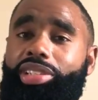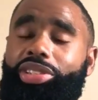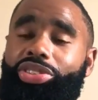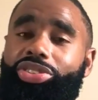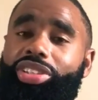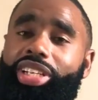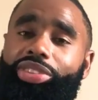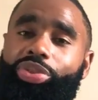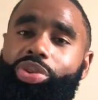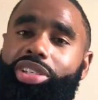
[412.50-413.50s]
So thanks
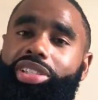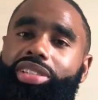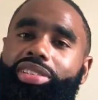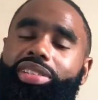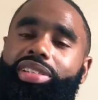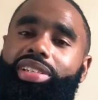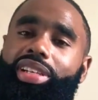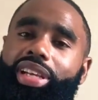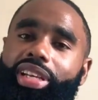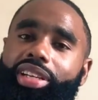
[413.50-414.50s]
for watching.
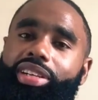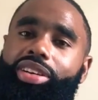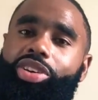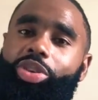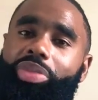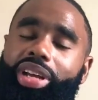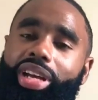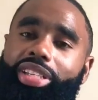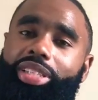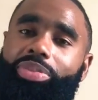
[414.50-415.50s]
Like, comment,
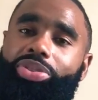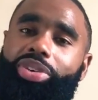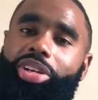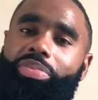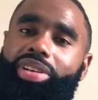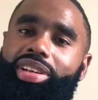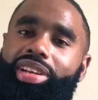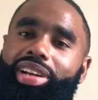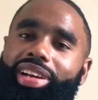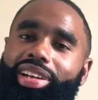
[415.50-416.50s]
and subscribe,
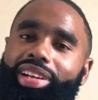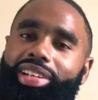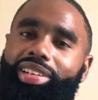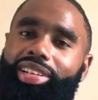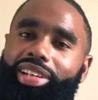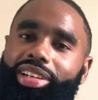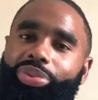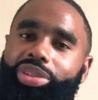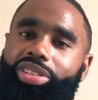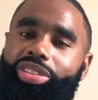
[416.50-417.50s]
and I
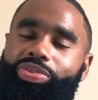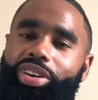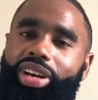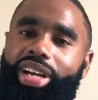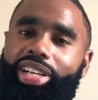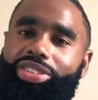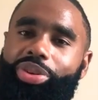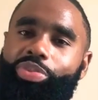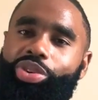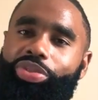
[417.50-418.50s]
will look forward to
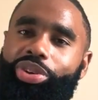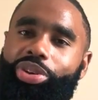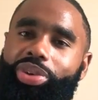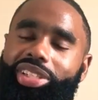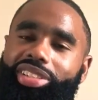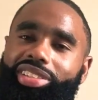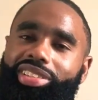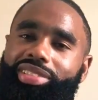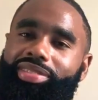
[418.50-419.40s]
answering more of your questions.